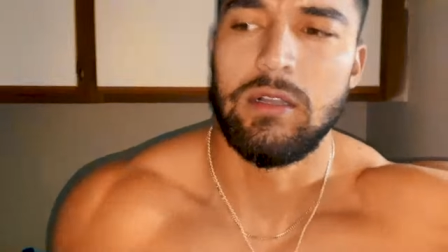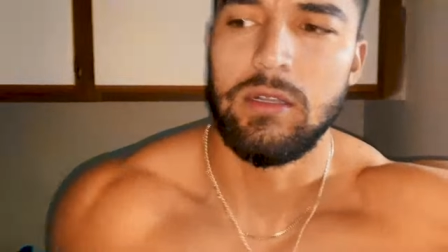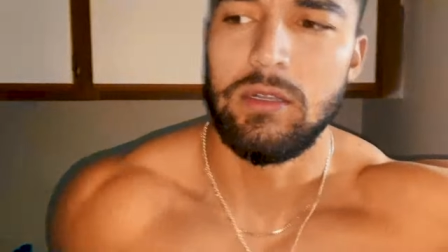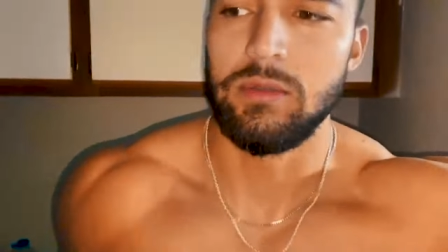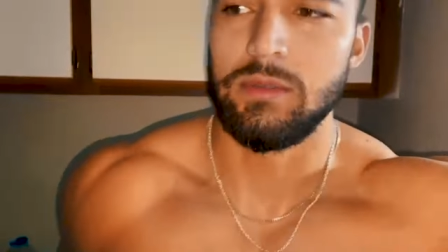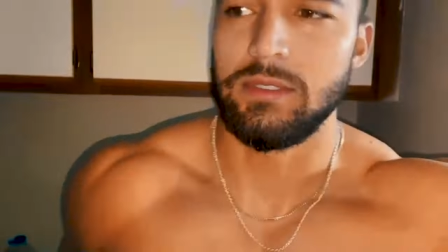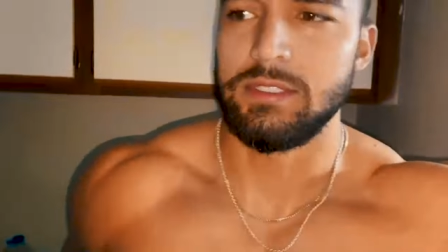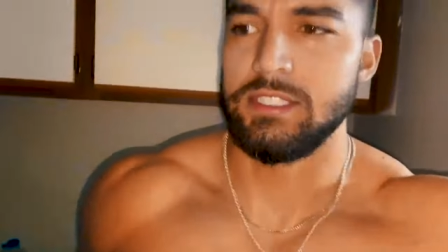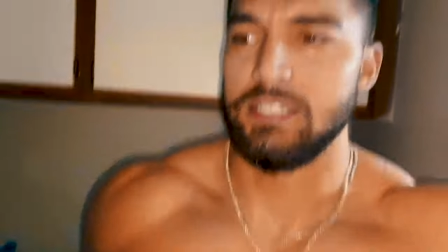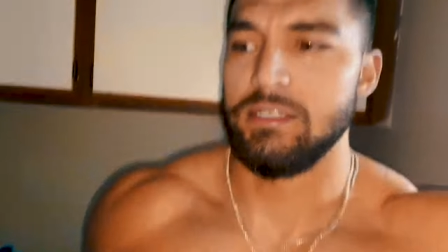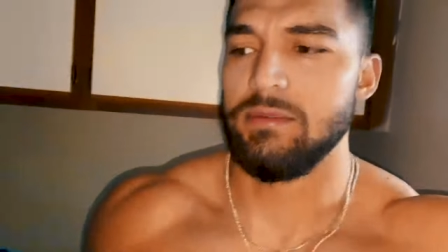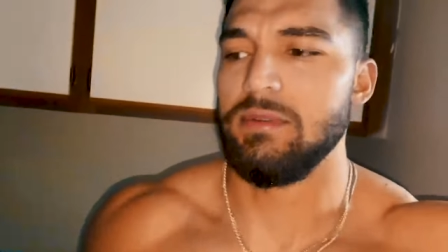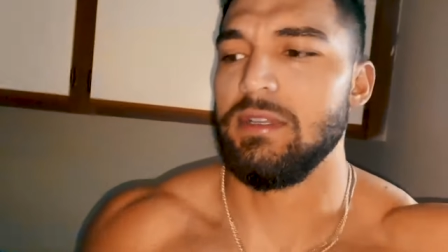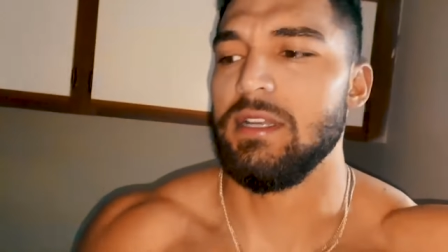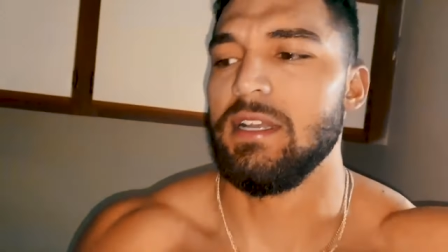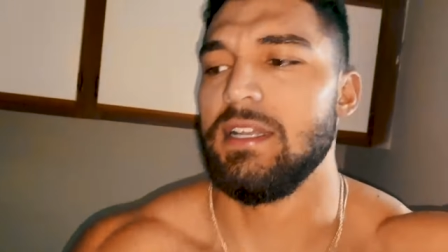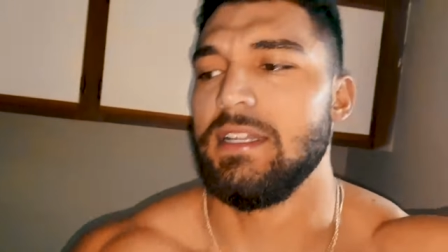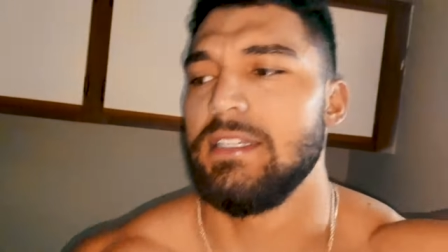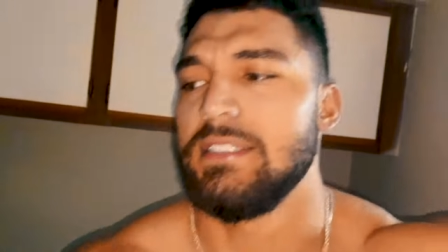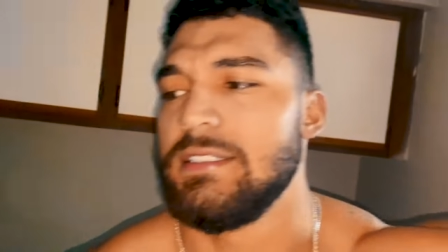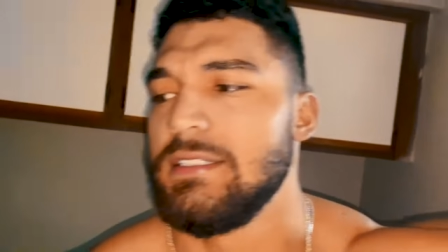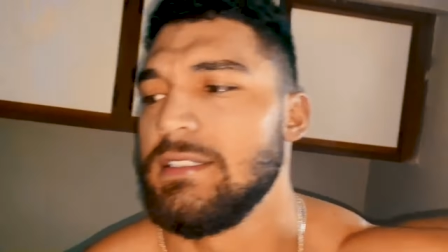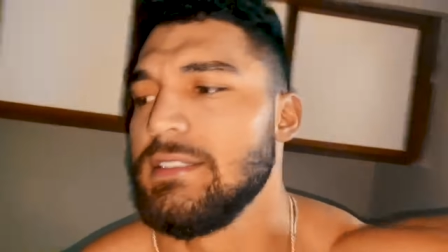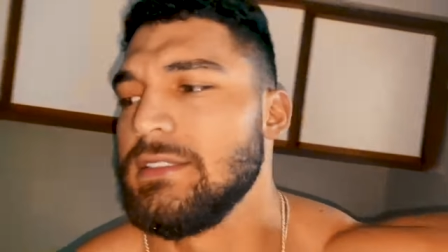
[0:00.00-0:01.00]
What's up,
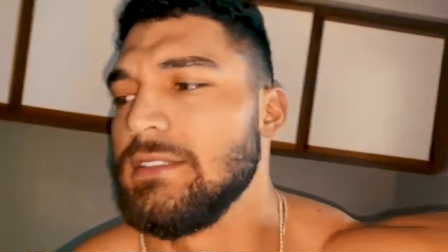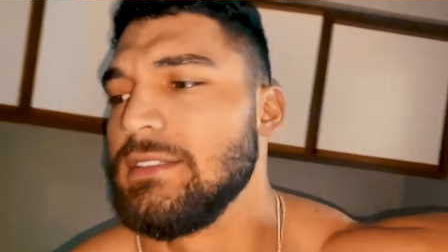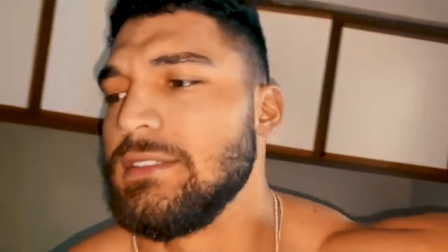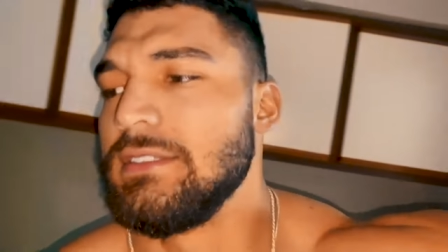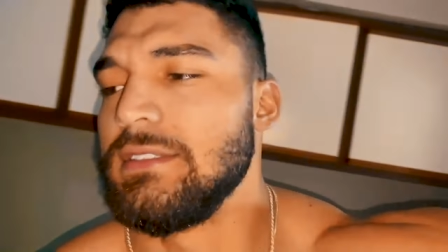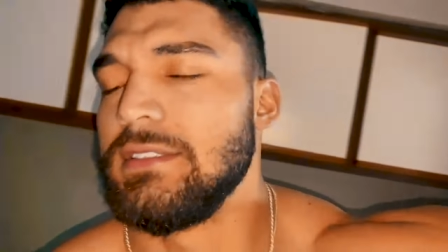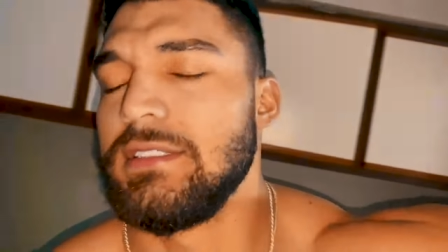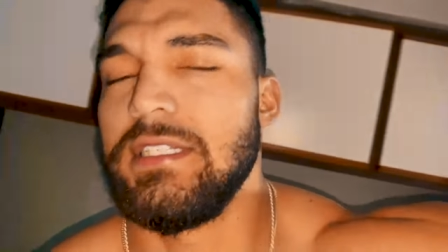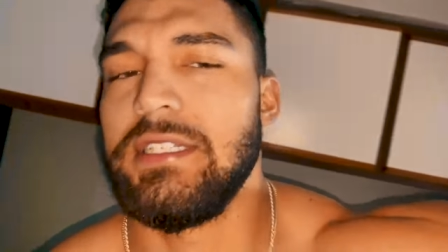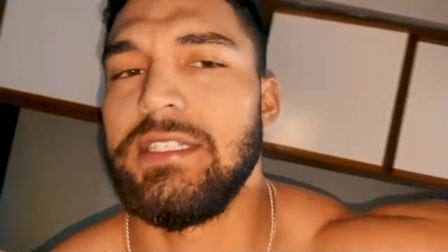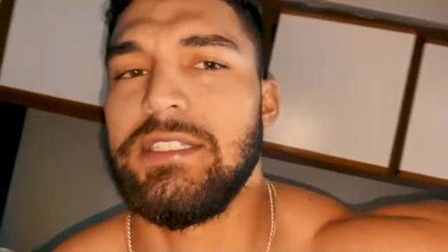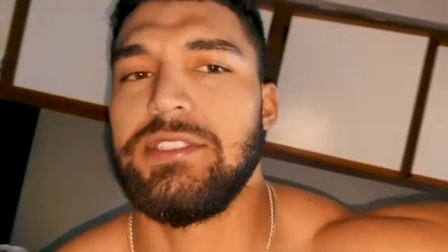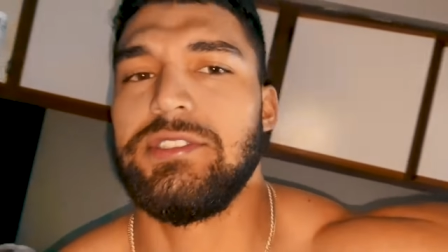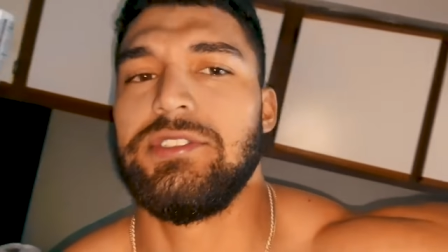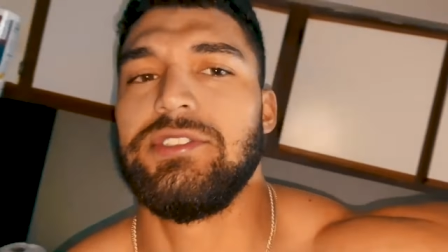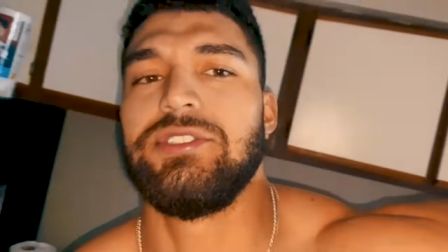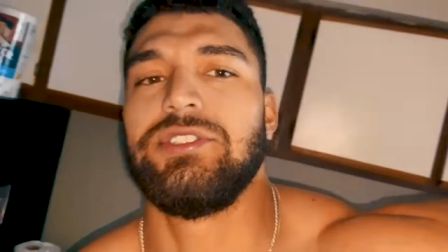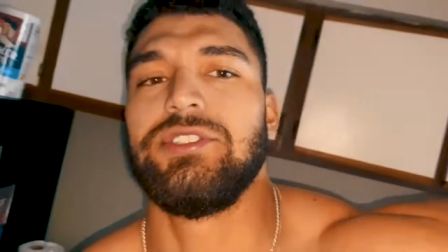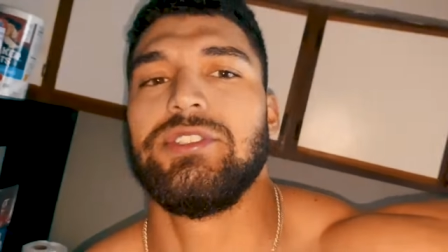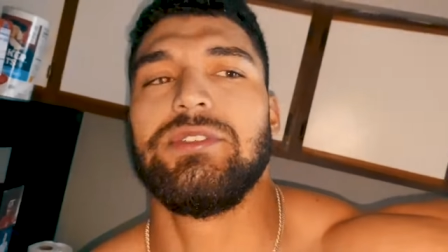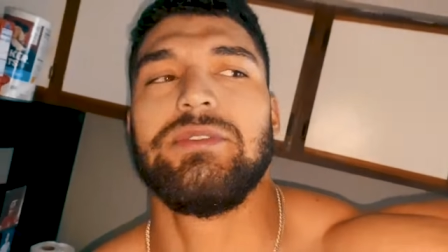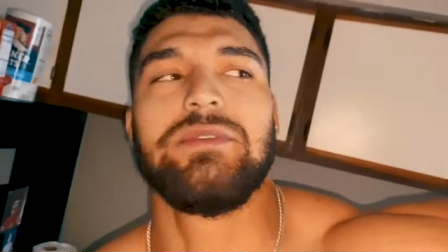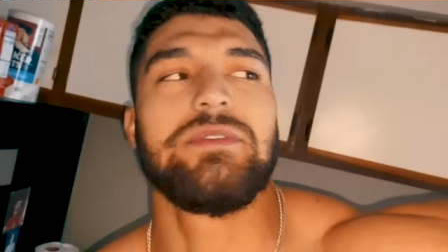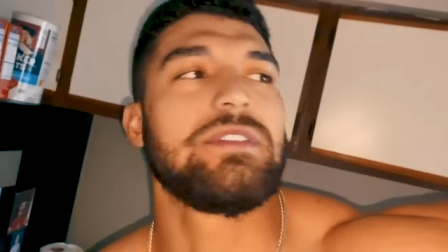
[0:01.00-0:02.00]
guys? I think it's
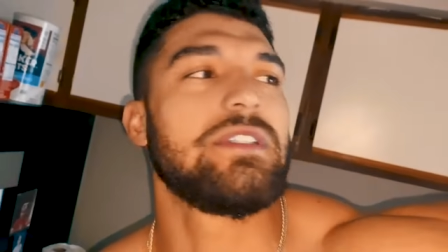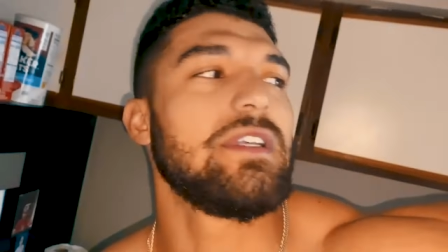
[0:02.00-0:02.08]
June